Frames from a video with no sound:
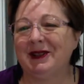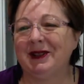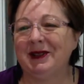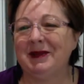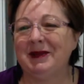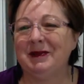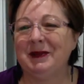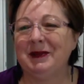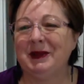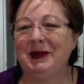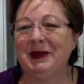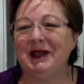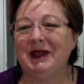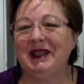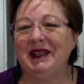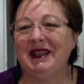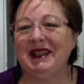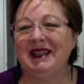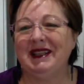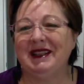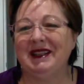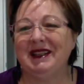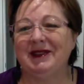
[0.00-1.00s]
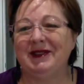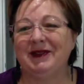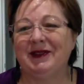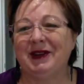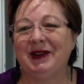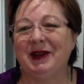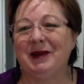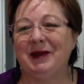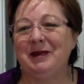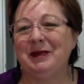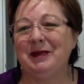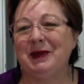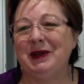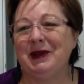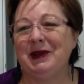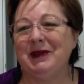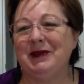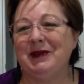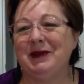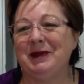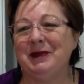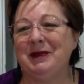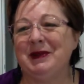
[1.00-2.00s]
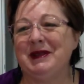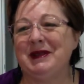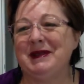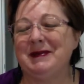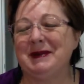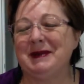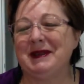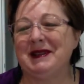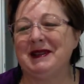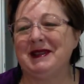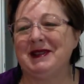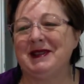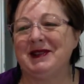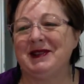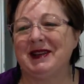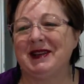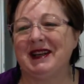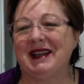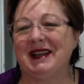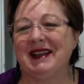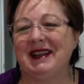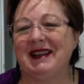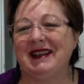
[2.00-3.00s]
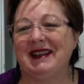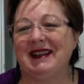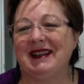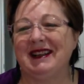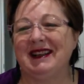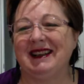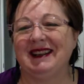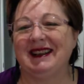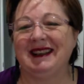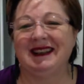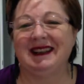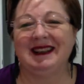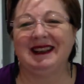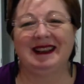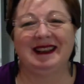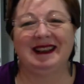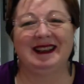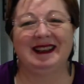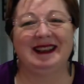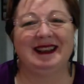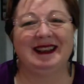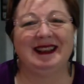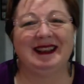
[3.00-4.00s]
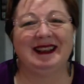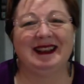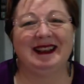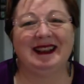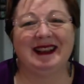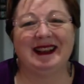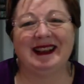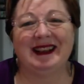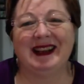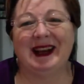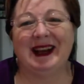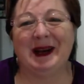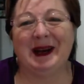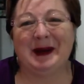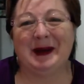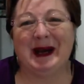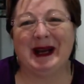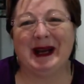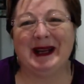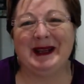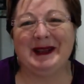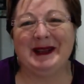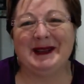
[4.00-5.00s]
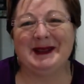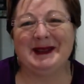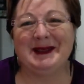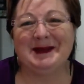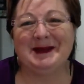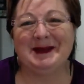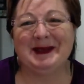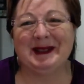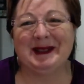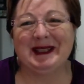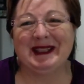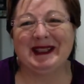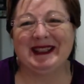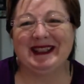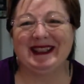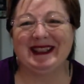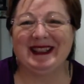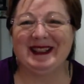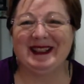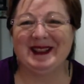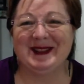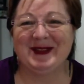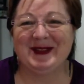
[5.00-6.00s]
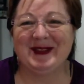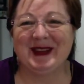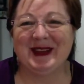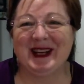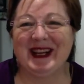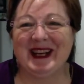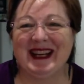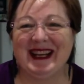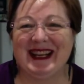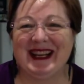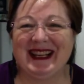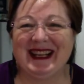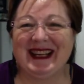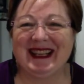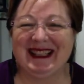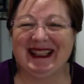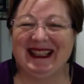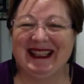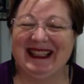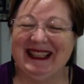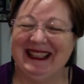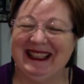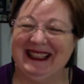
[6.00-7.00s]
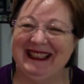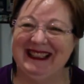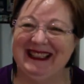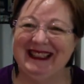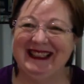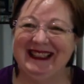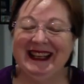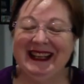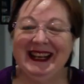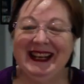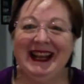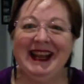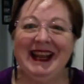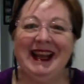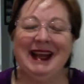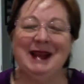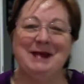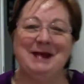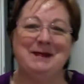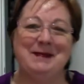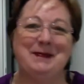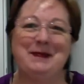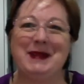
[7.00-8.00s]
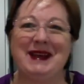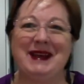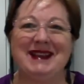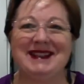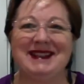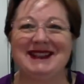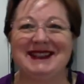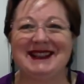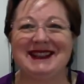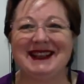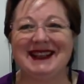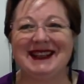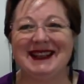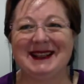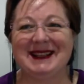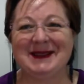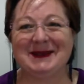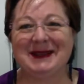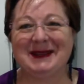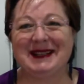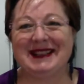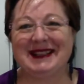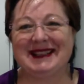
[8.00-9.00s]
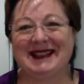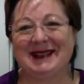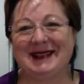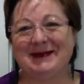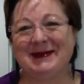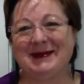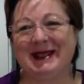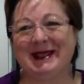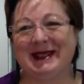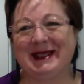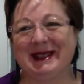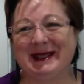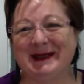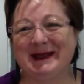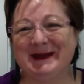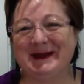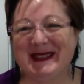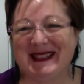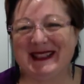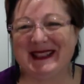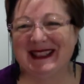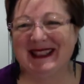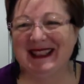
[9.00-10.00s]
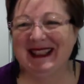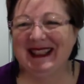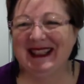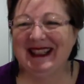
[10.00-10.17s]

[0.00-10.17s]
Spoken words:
Good morning from beautiful Brisbane, Australia. How are you this morning? It's Friday. Best day of the week sometimes.